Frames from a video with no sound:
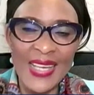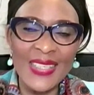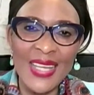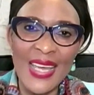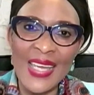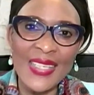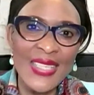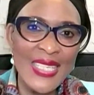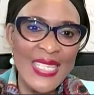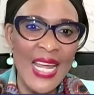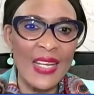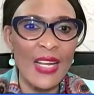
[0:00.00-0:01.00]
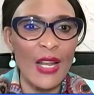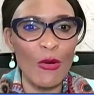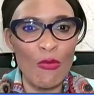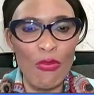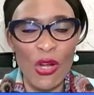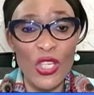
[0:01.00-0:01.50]
as a
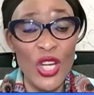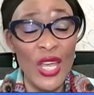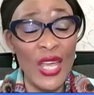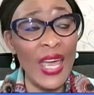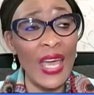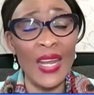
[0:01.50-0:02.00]
standalone project.